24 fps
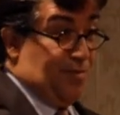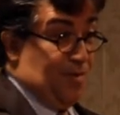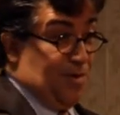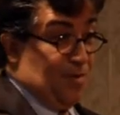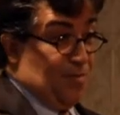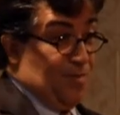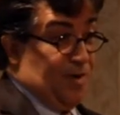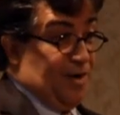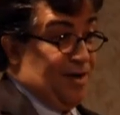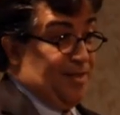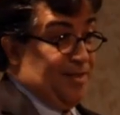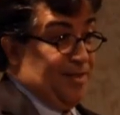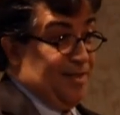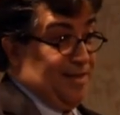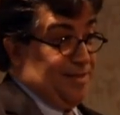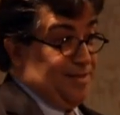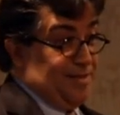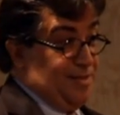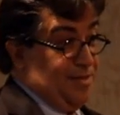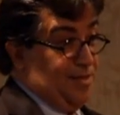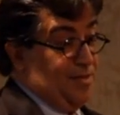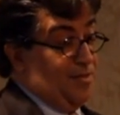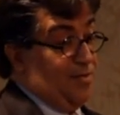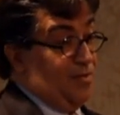where we are
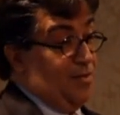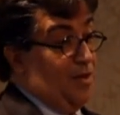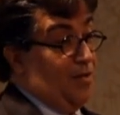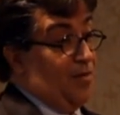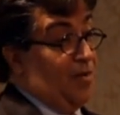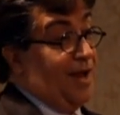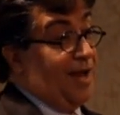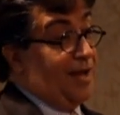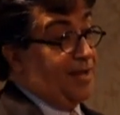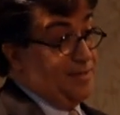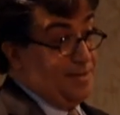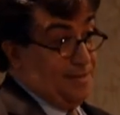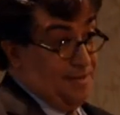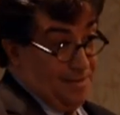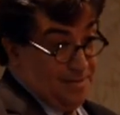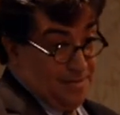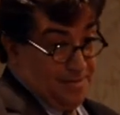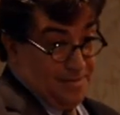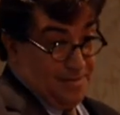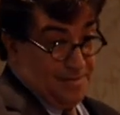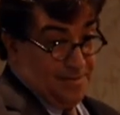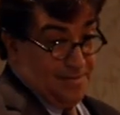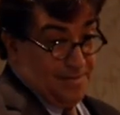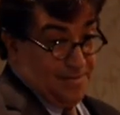tested on our
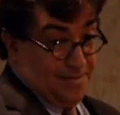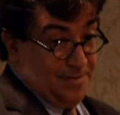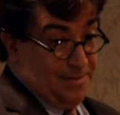accent